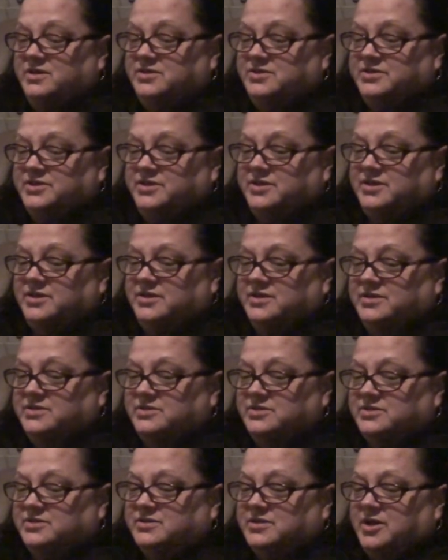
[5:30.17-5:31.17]
She
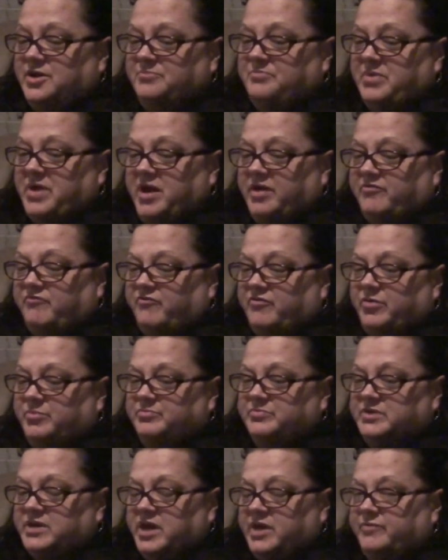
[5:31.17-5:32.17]
just got back
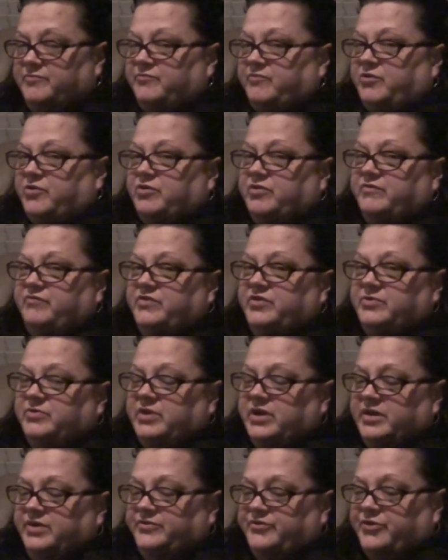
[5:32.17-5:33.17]
from Denver a few
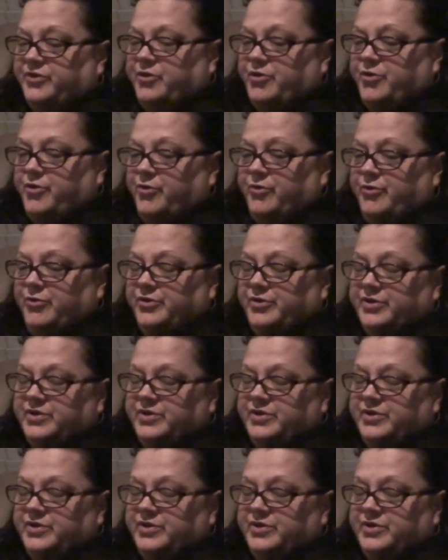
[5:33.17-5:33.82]
days ago.